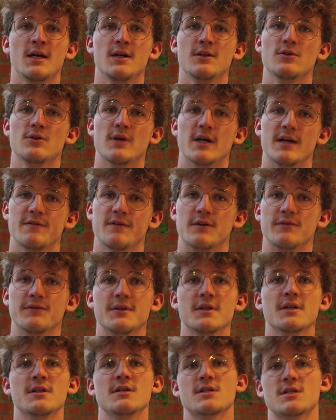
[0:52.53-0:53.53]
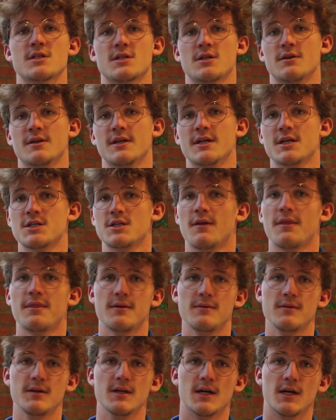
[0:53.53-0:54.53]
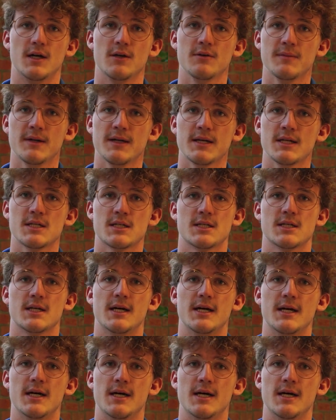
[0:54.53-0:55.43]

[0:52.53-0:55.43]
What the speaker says: to have continuous connection through the outbacks